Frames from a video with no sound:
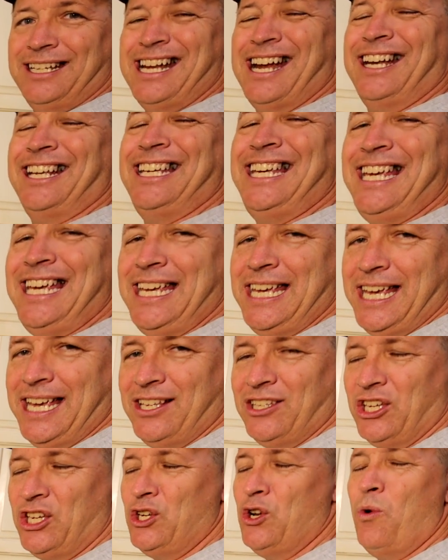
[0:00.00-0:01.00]
Now the key
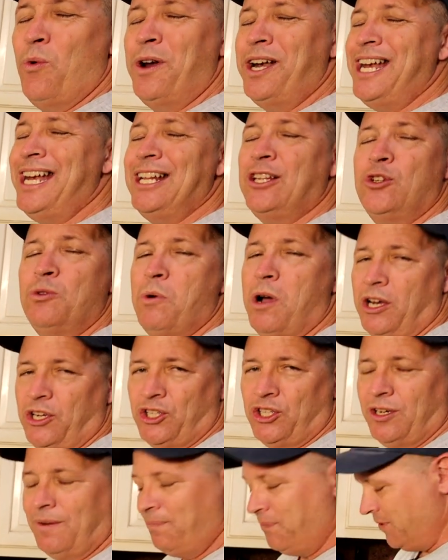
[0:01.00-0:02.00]
is, you don't wanna hit it too
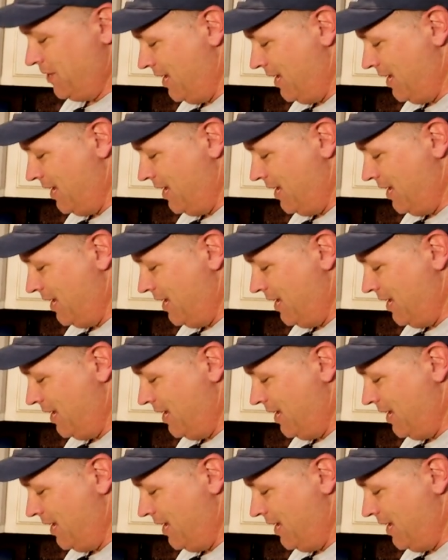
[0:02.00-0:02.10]
much.